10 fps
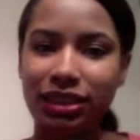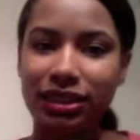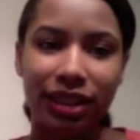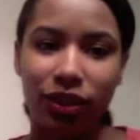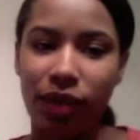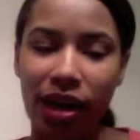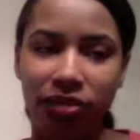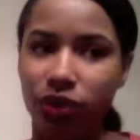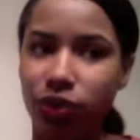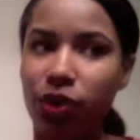And that's not to
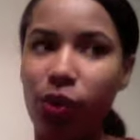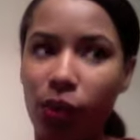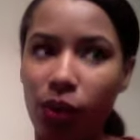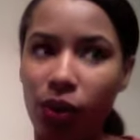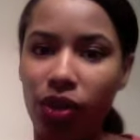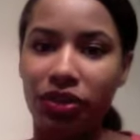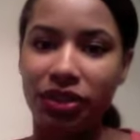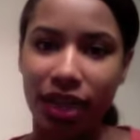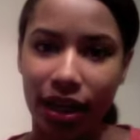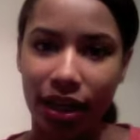say you have to do it
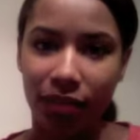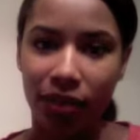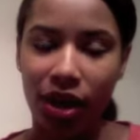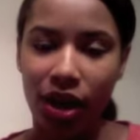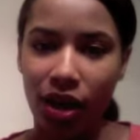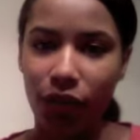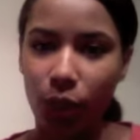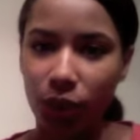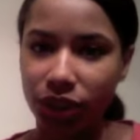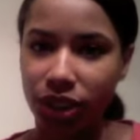all the time.
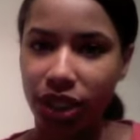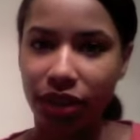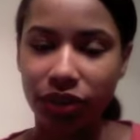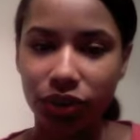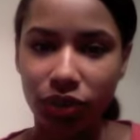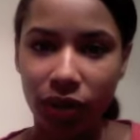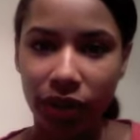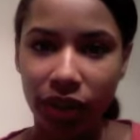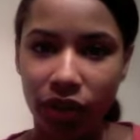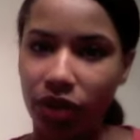Of course, your
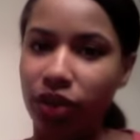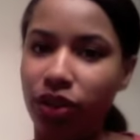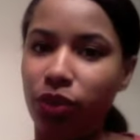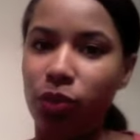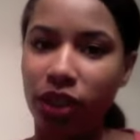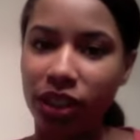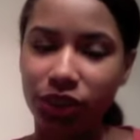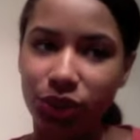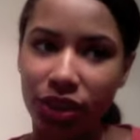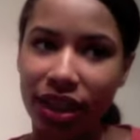hair is growing longer.
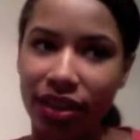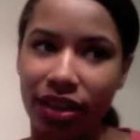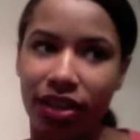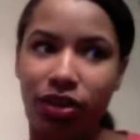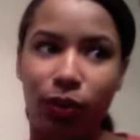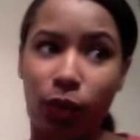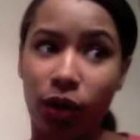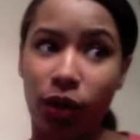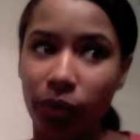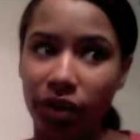You want to enjoy that
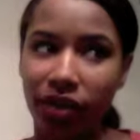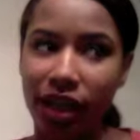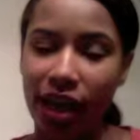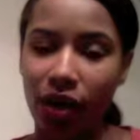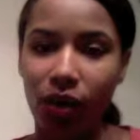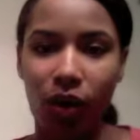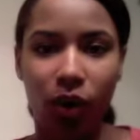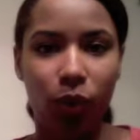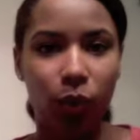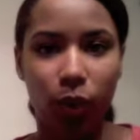length. You want to wear it
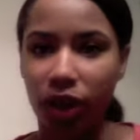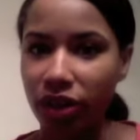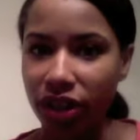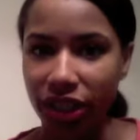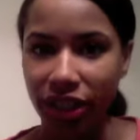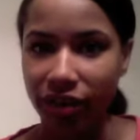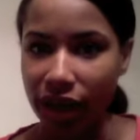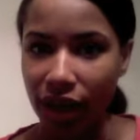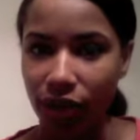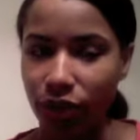out.
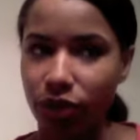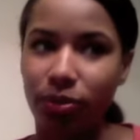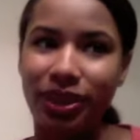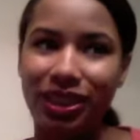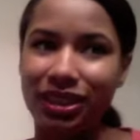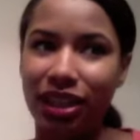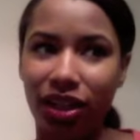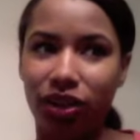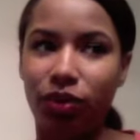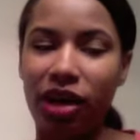Wear your hair out.
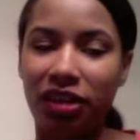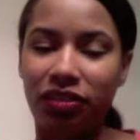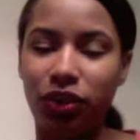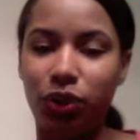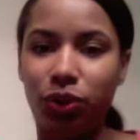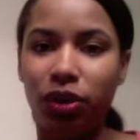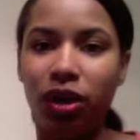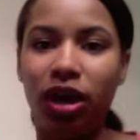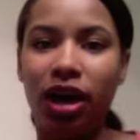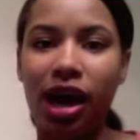Nobody's saying you have
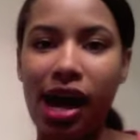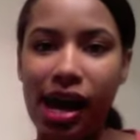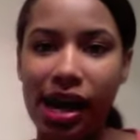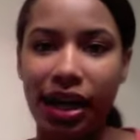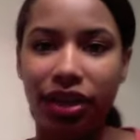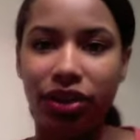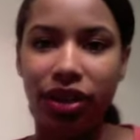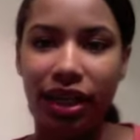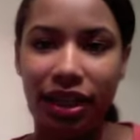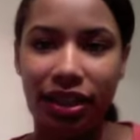to
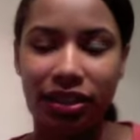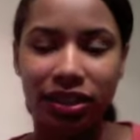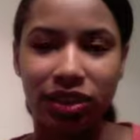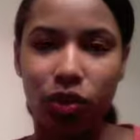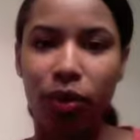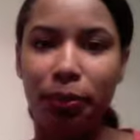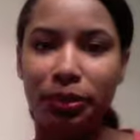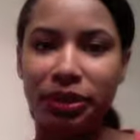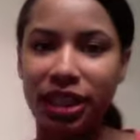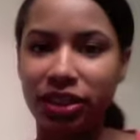hide your
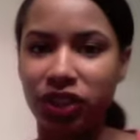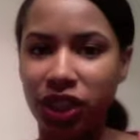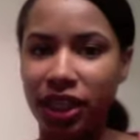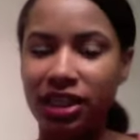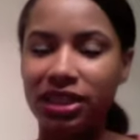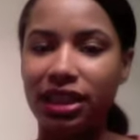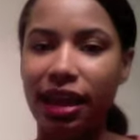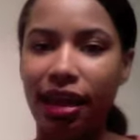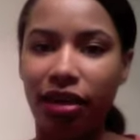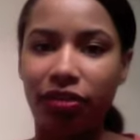ends or protect your
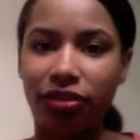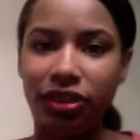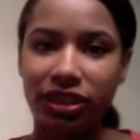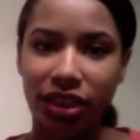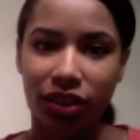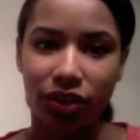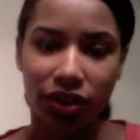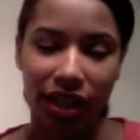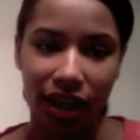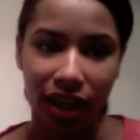ends every
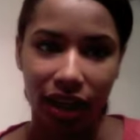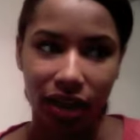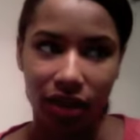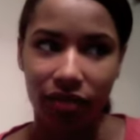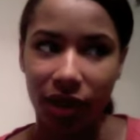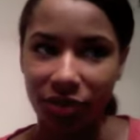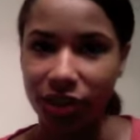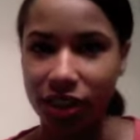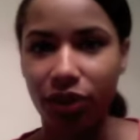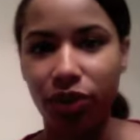single day
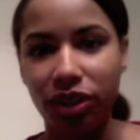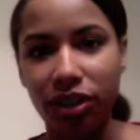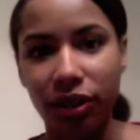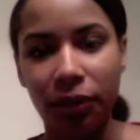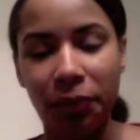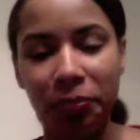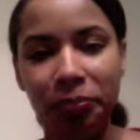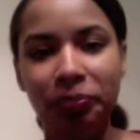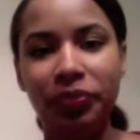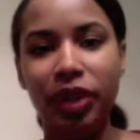of every single year.